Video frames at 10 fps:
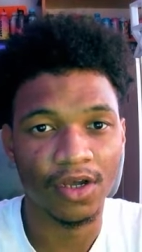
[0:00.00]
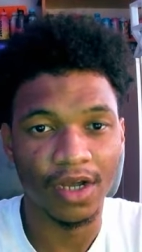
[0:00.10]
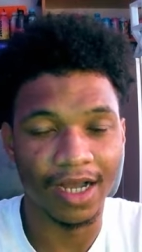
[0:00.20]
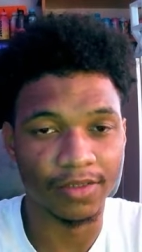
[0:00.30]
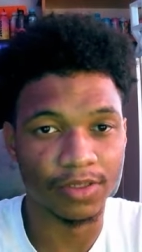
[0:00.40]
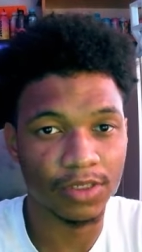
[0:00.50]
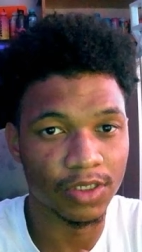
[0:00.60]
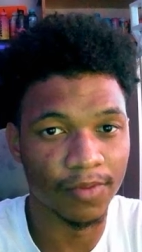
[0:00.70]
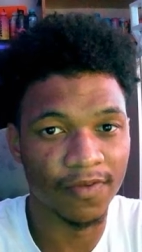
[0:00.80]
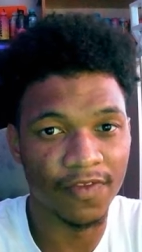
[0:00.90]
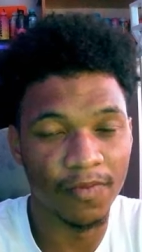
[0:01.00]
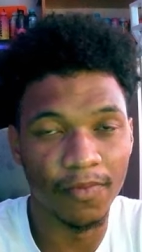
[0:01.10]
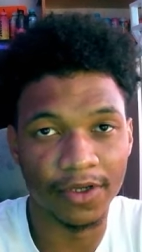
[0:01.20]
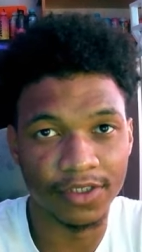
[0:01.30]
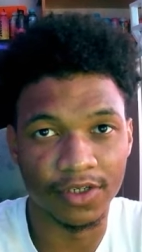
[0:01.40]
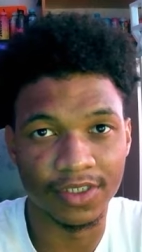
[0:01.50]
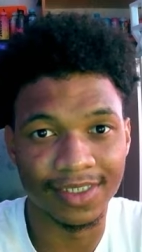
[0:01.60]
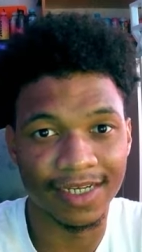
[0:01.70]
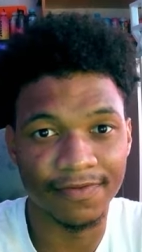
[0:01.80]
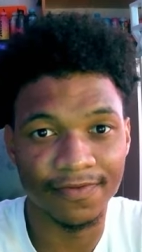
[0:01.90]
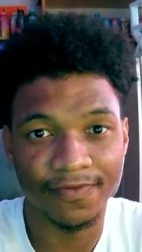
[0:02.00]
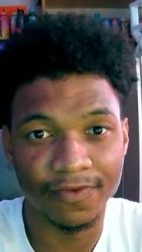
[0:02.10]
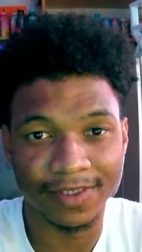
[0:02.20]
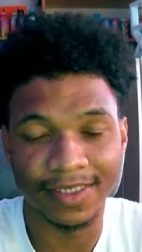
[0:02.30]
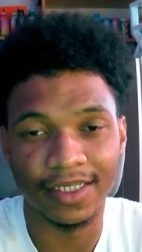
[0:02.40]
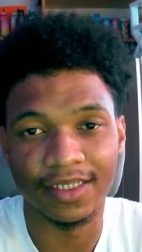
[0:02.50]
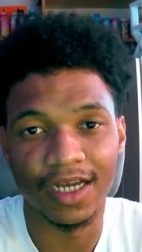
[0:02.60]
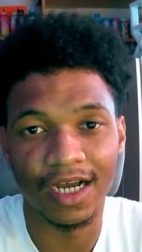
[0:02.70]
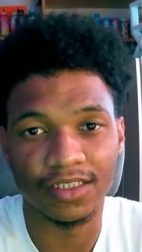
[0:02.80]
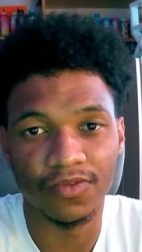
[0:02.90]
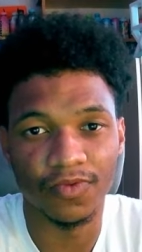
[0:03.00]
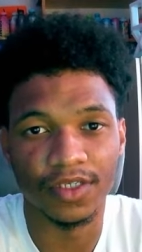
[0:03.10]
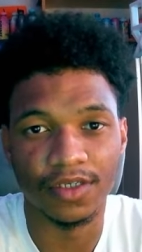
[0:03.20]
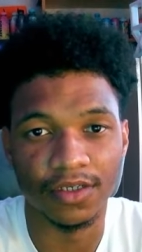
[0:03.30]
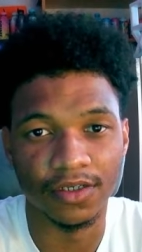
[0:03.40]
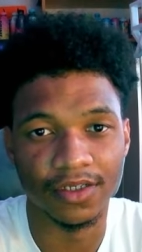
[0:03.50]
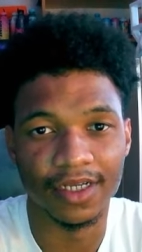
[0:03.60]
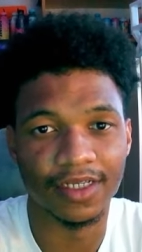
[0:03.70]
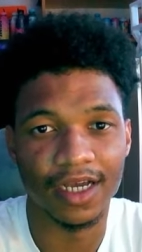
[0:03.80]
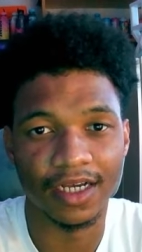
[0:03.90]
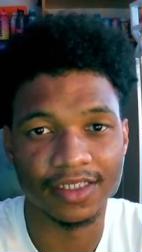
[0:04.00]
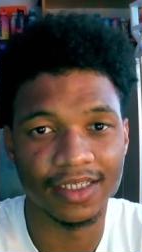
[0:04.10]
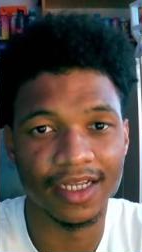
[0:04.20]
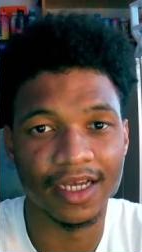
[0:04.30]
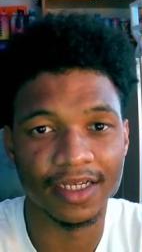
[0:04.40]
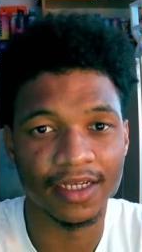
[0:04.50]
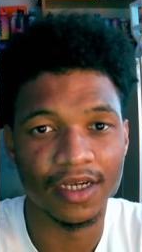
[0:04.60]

And some of the montages I've seen are actually really good and they're actually like,